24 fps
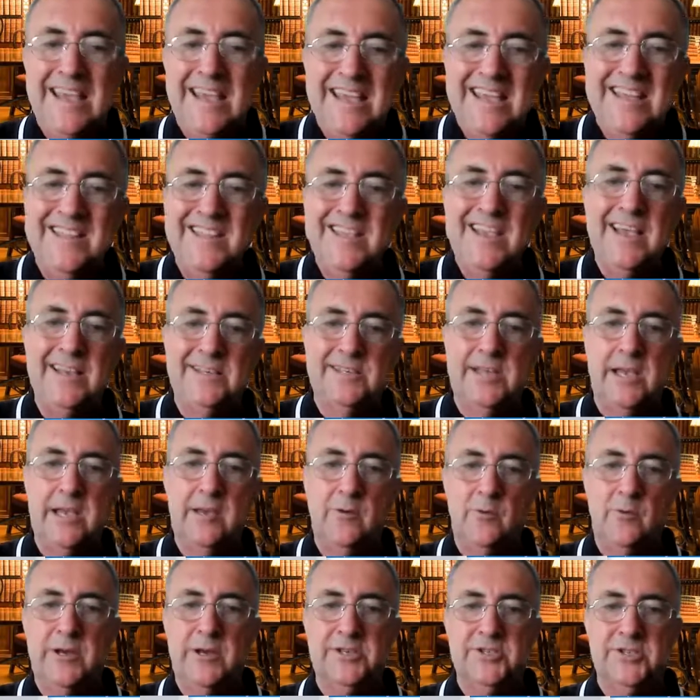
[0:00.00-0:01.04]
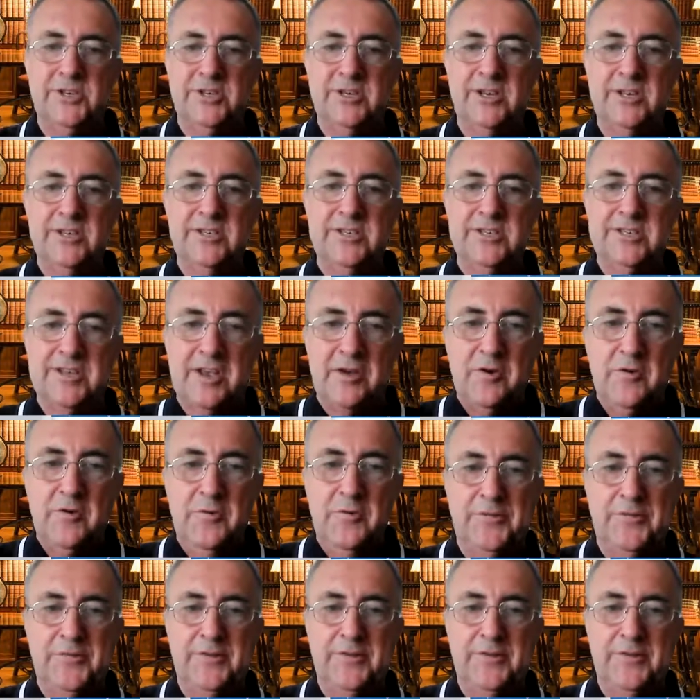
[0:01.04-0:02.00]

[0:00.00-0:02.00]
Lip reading: in the essay question itself